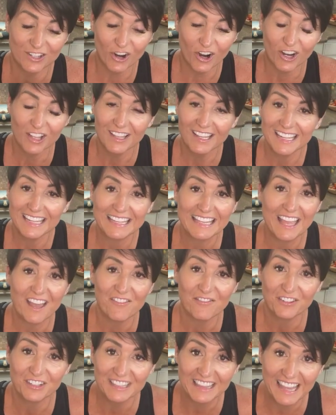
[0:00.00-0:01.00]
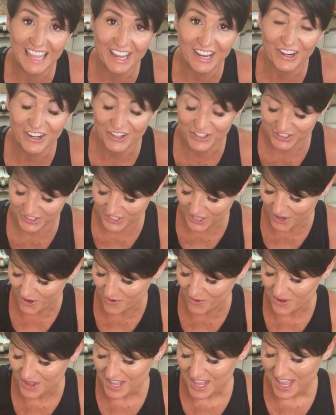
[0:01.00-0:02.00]
garlic in every layer.
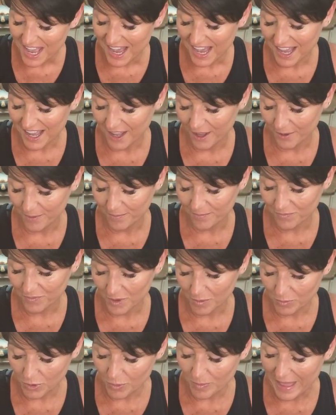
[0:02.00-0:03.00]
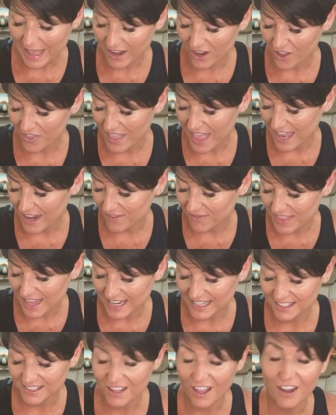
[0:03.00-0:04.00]
So pull back on that if that
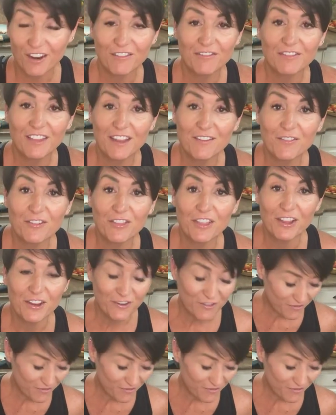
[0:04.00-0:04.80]
is not a flavor that your